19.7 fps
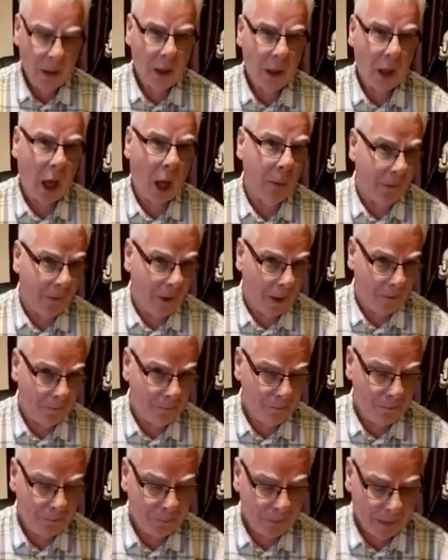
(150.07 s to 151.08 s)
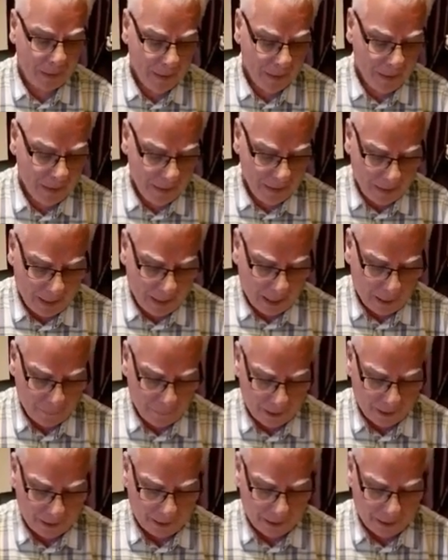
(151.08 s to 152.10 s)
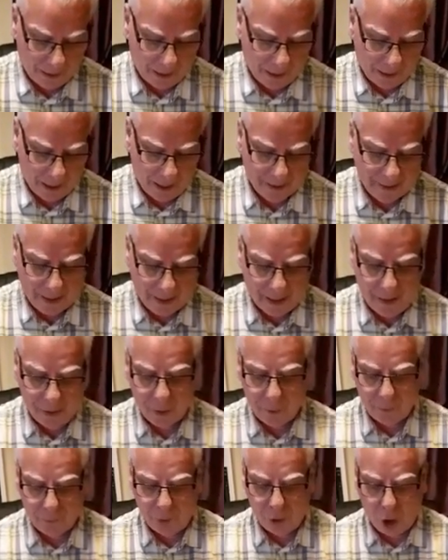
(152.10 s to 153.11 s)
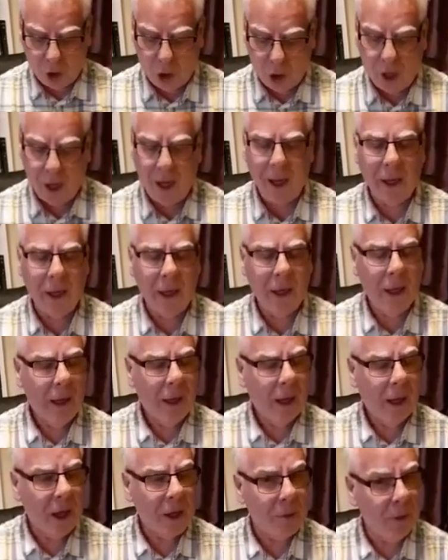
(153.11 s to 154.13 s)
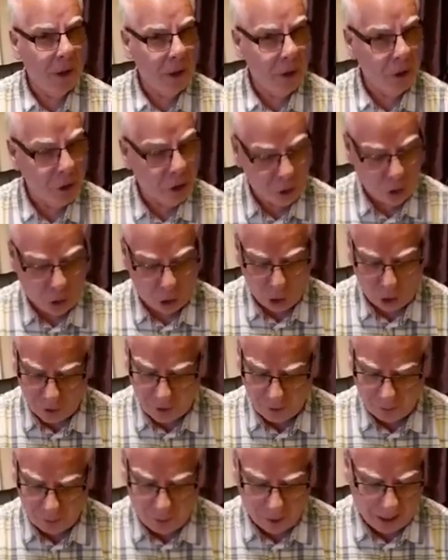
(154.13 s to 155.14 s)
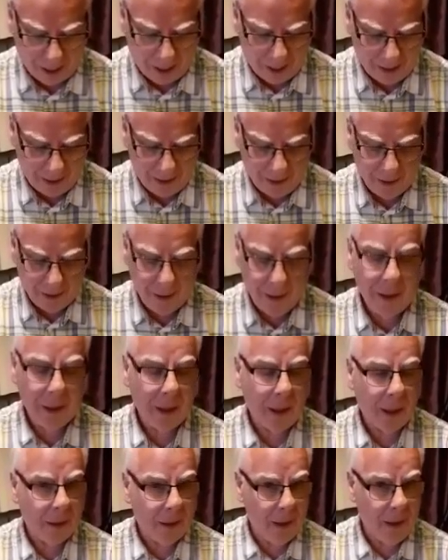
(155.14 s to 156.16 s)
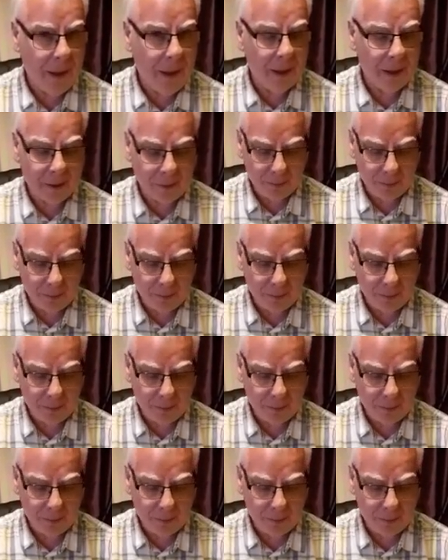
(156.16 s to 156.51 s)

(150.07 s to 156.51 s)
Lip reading: However, I think a sense of joy has been in short supply in these